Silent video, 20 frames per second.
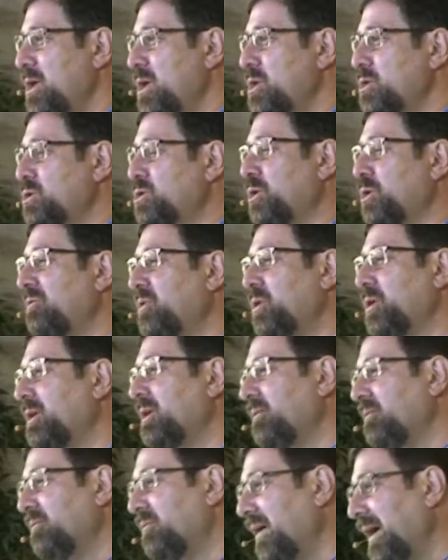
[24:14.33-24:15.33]
So if you're going
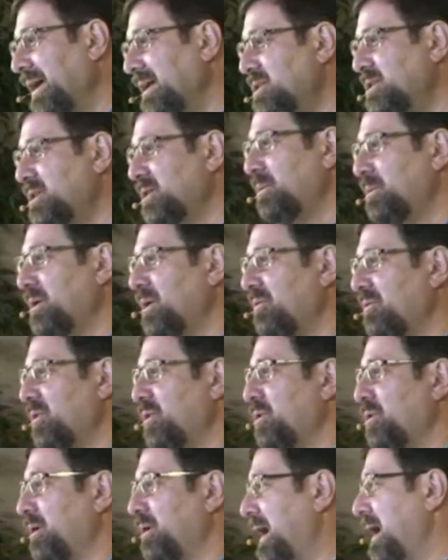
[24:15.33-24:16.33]
to invite someone over
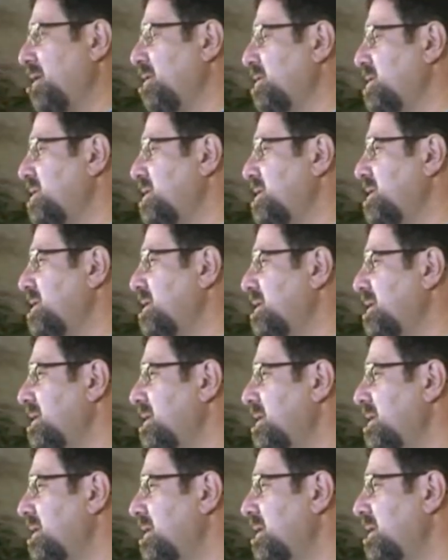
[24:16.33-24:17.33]
your house,
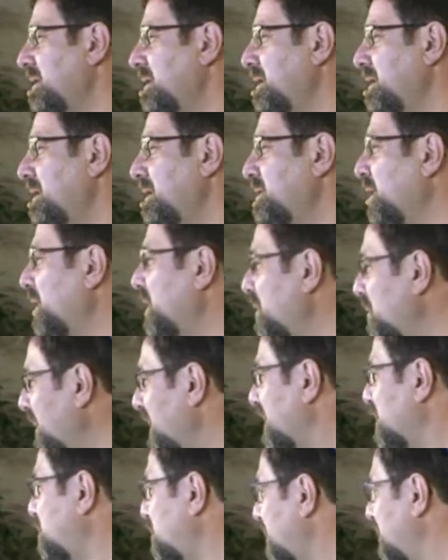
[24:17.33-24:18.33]
don't you
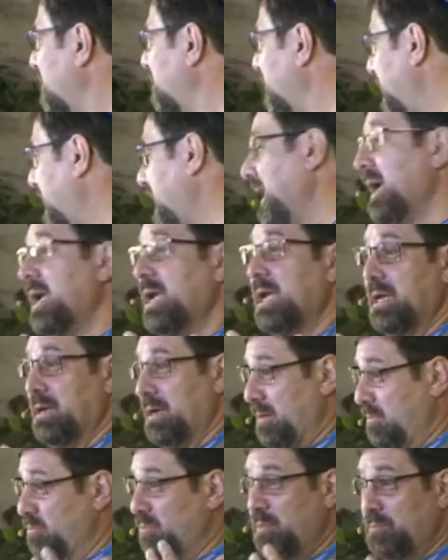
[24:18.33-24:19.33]
want to treat them like, hey,
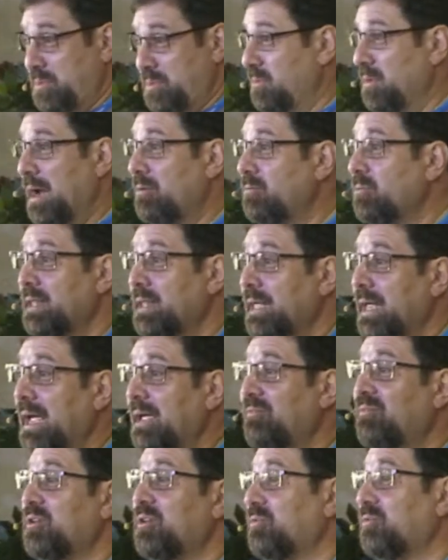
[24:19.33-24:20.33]
I really,
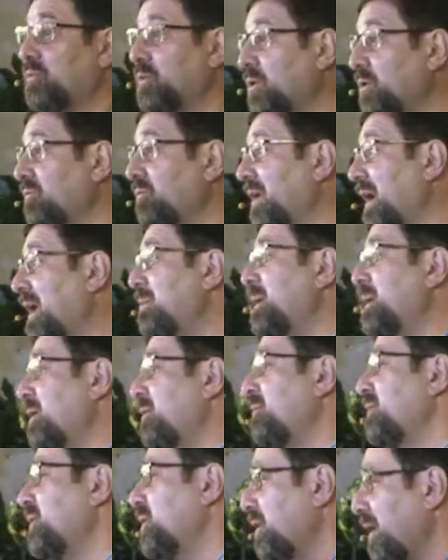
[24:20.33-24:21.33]
if you're, if you're inviting me
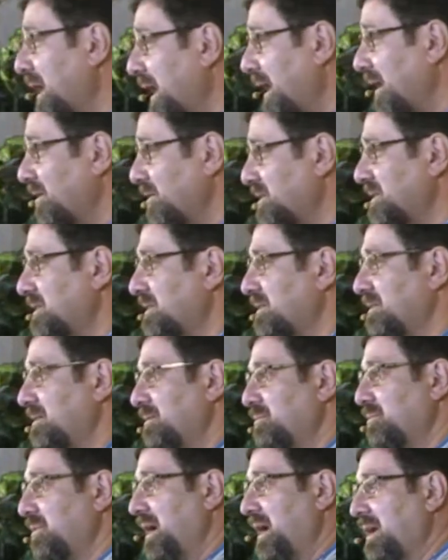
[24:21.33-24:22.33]
over your house,
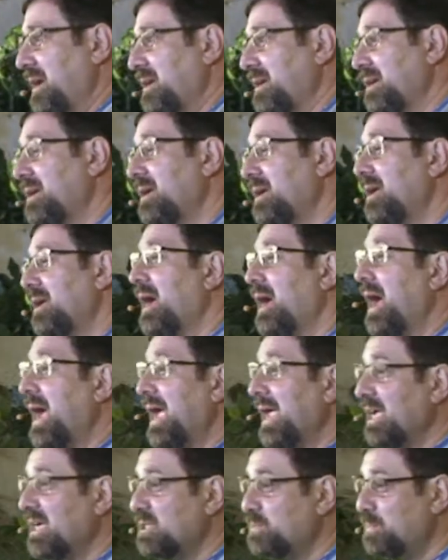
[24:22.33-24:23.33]
right?
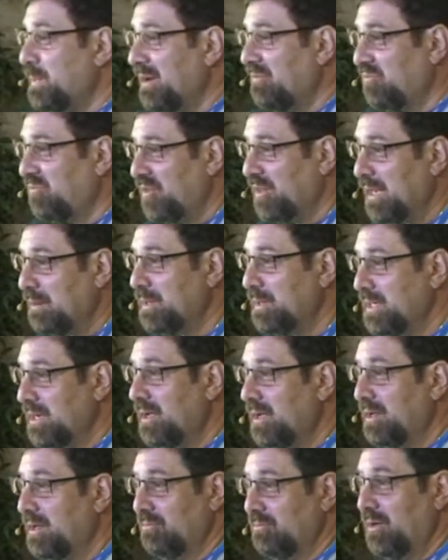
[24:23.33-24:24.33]
I expect filet
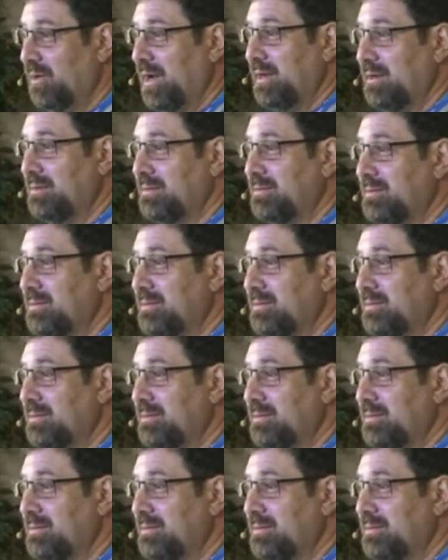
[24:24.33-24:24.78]
mignon, right?